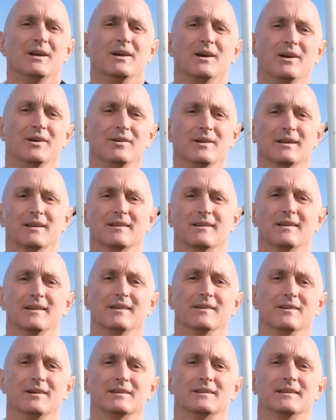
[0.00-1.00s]
who
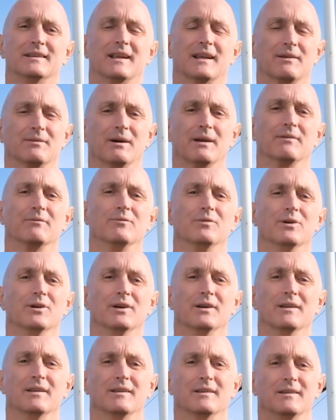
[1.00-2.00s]
in 1981
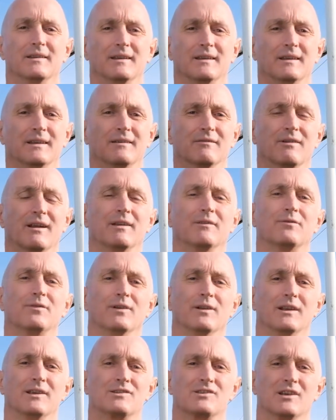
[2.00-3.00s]
were the
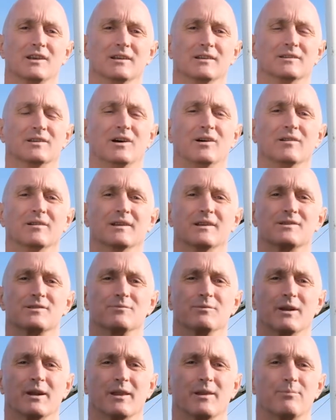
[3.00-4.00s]
Ranfurly Shield holders
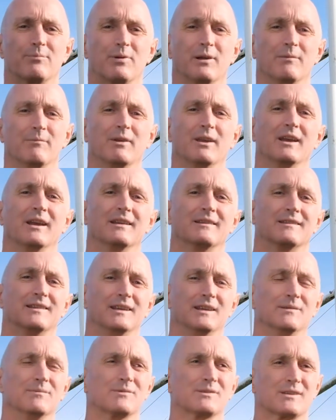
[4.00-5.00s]
and one of the premier
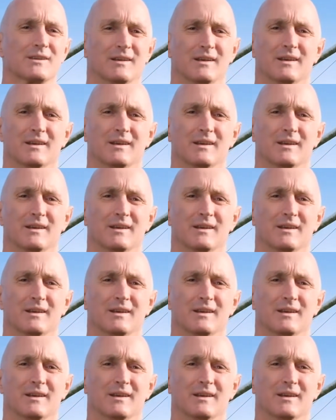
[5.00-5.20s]
teams,